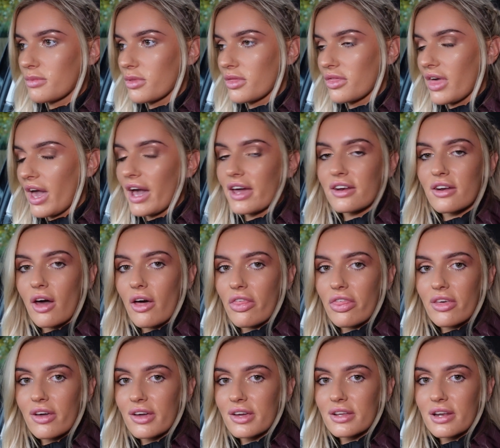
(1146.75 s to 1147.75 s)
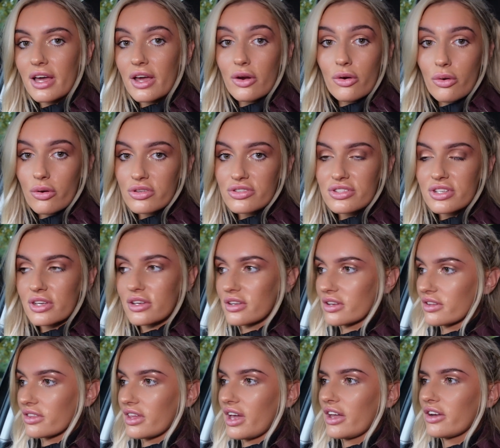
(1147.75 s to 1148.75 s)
they had nothing, like not a singular thing.